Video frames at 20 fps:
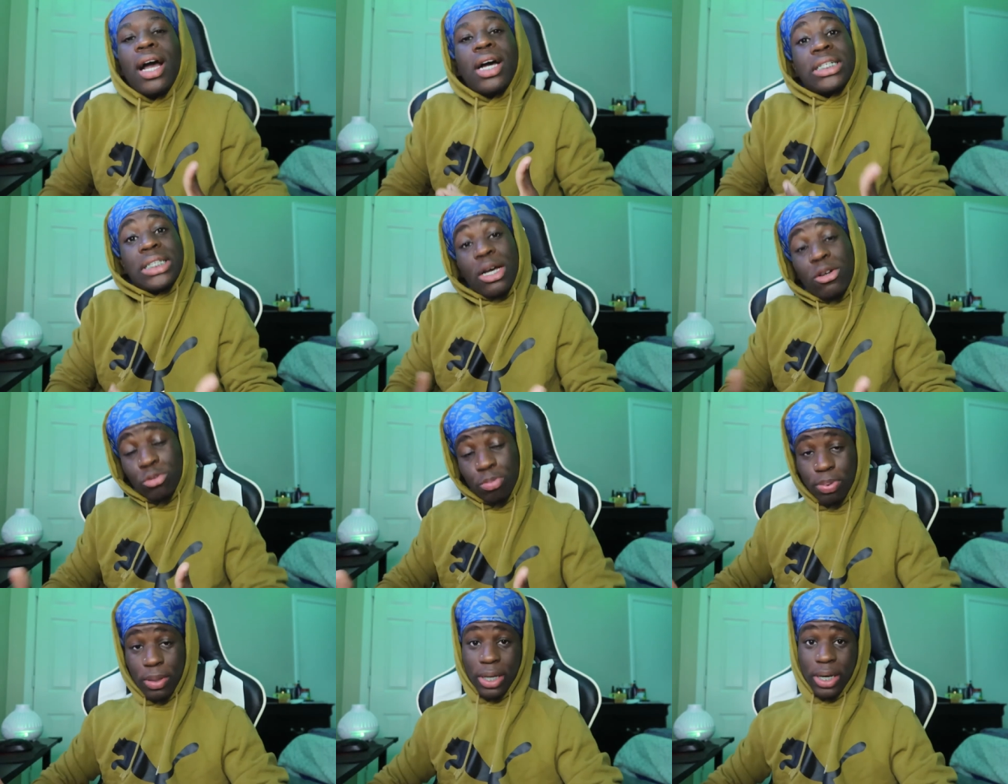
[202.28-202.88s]
cause I
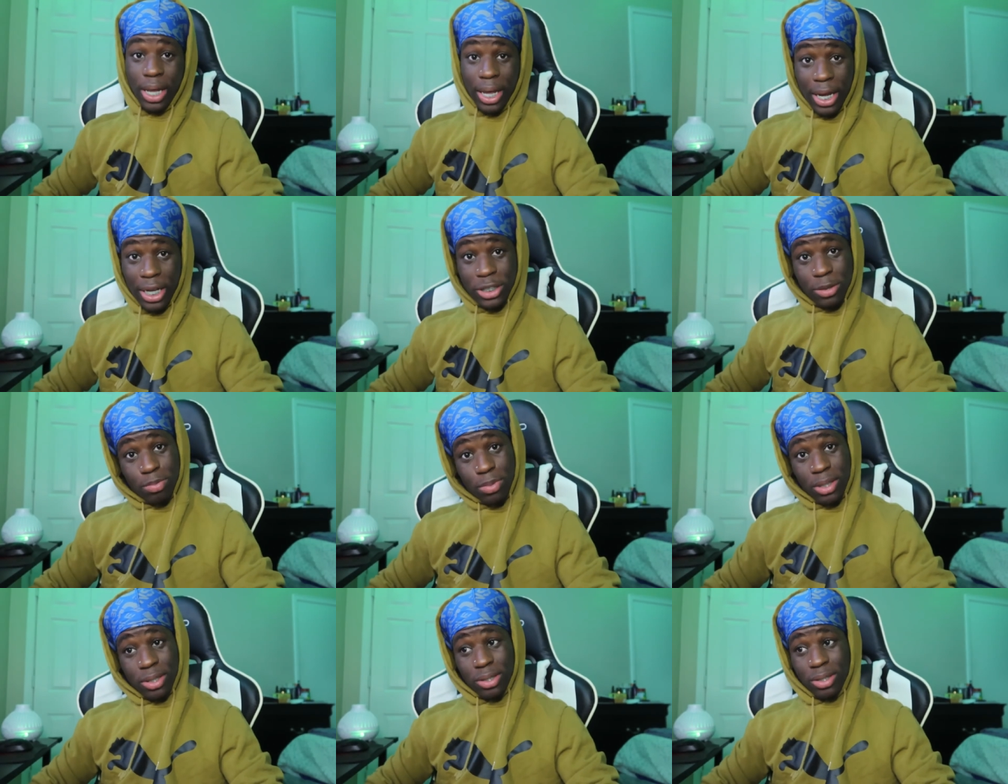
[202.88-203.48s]
was playing the
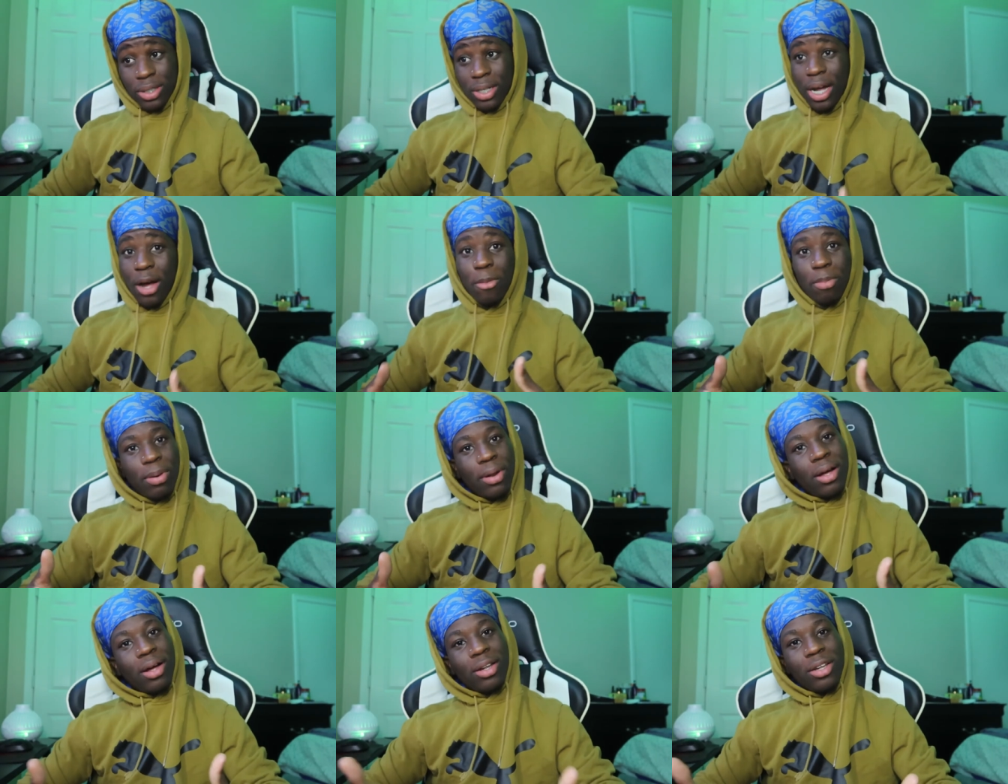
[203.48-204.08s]
Xbox, and I
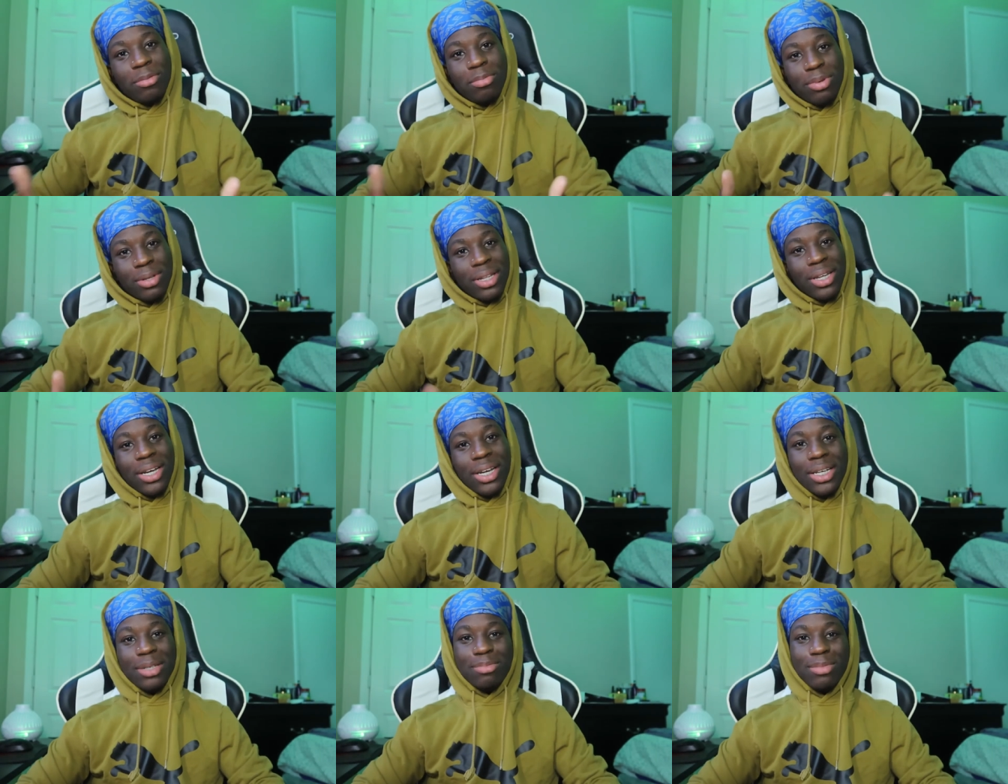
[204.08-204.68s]
was playing her little
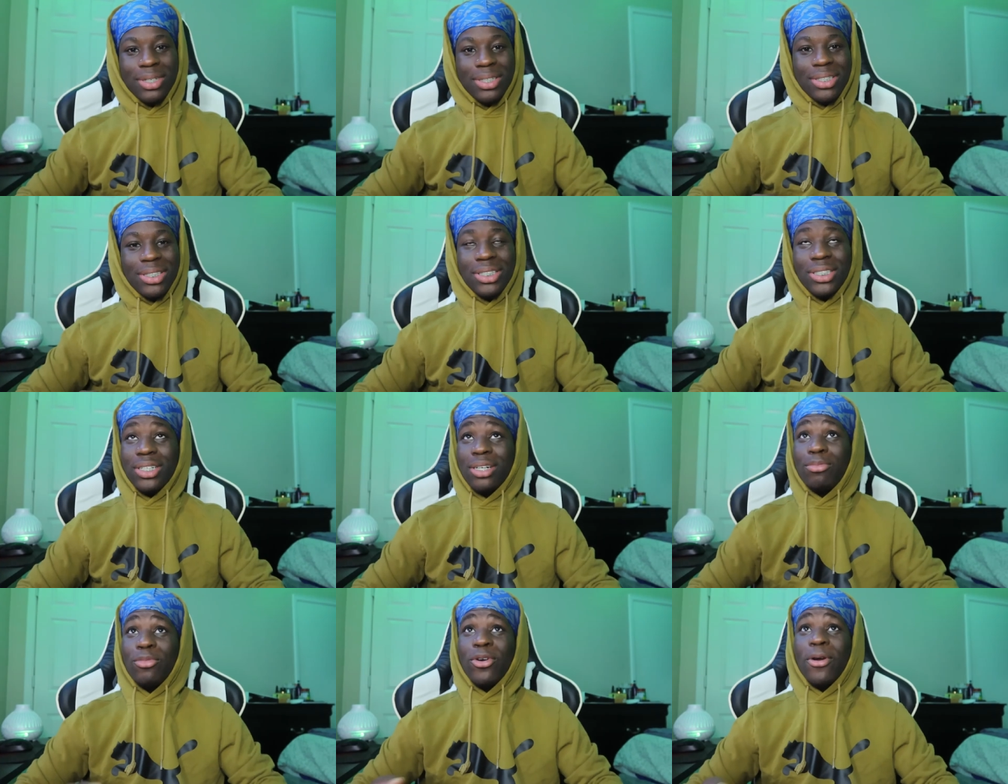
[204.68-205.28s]
brother Xbox and
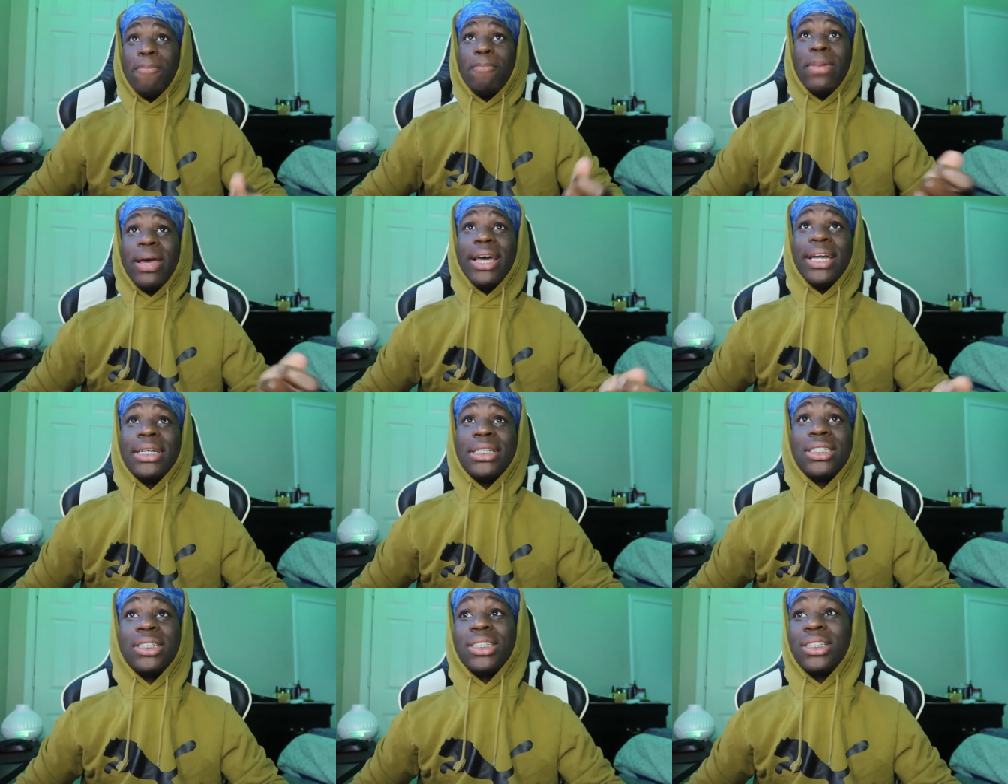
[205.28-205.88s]
shit. I'm on the
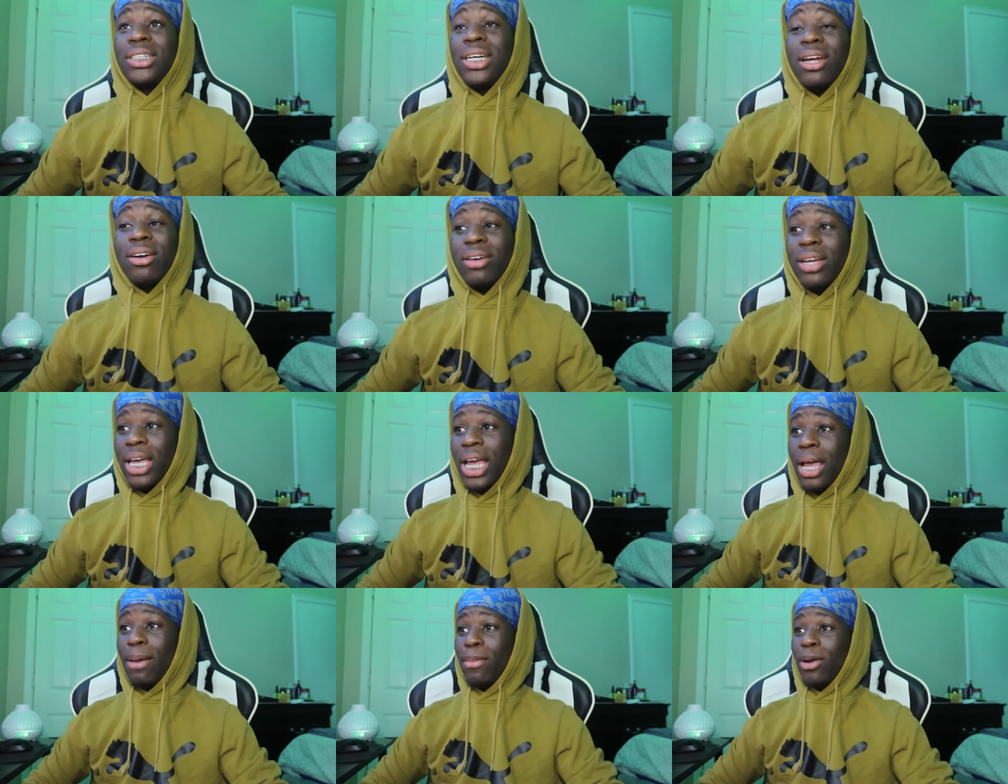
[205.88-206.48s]
bed and shit. She had a
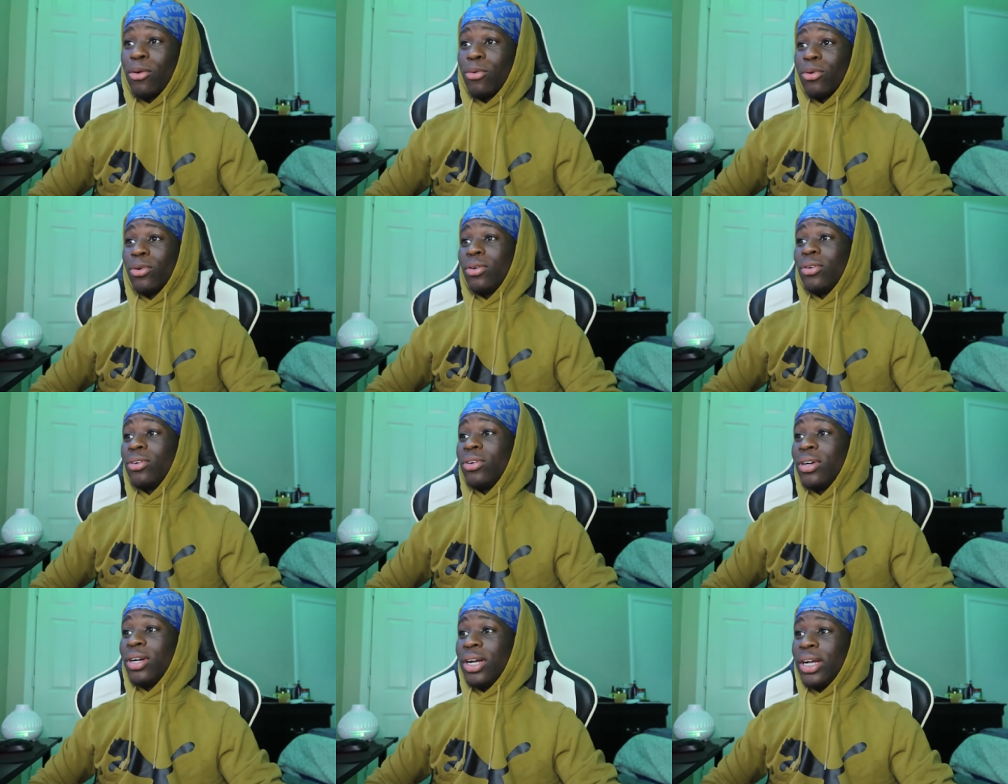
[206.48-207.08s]
came in the
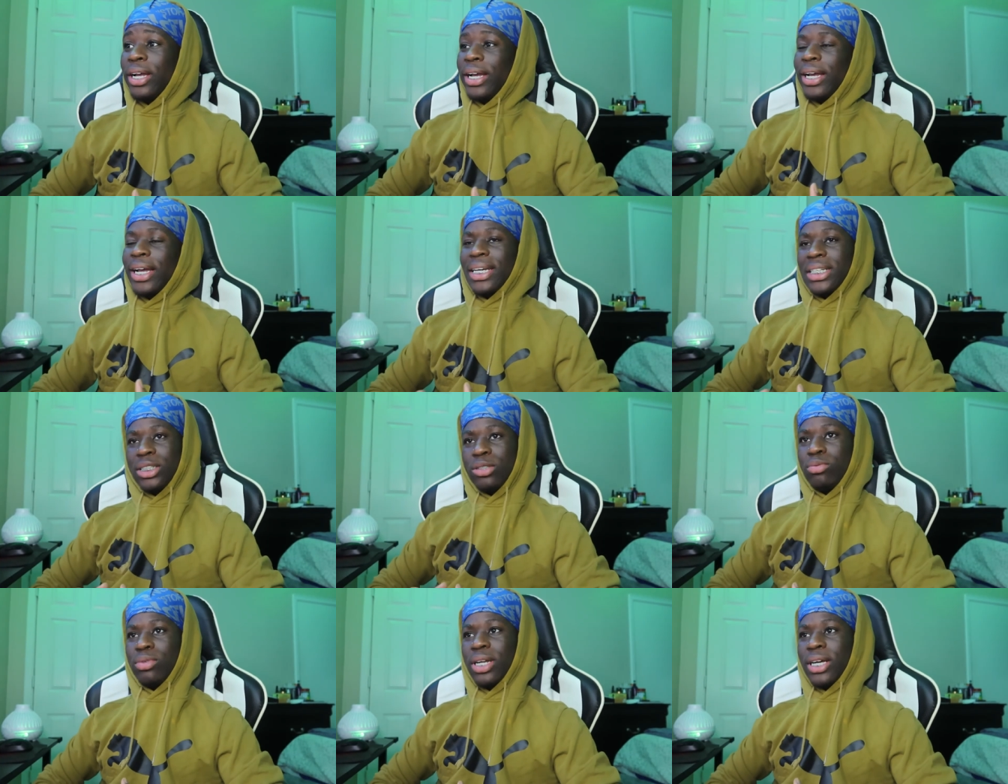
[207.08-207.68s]
room, and
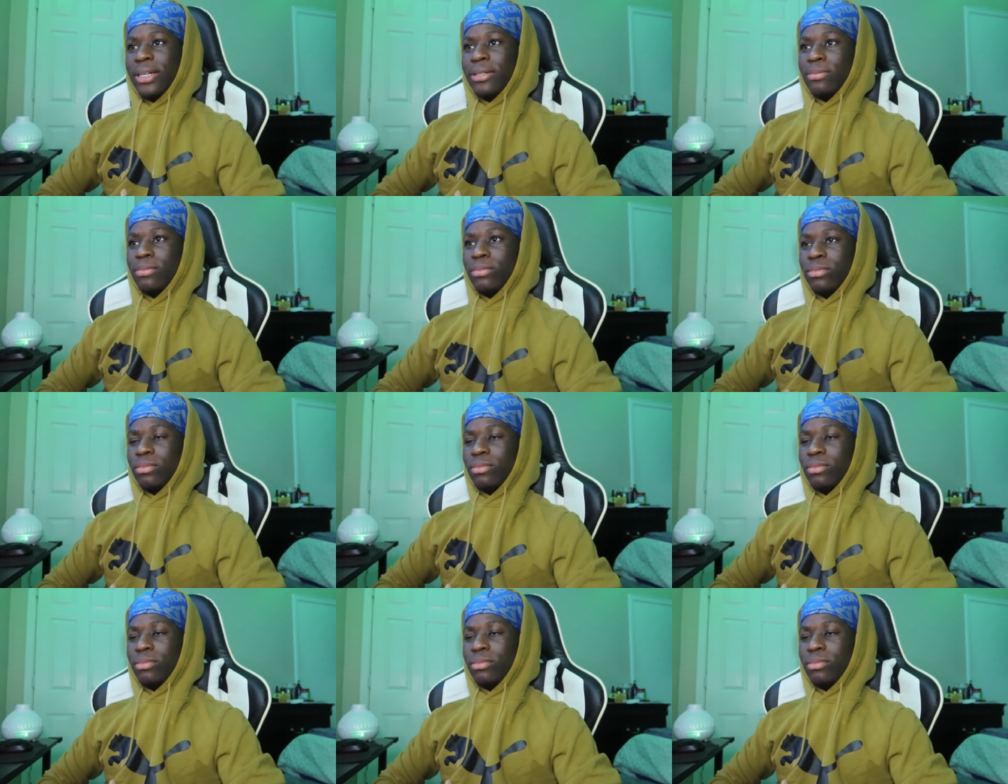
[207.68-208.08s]
she was like,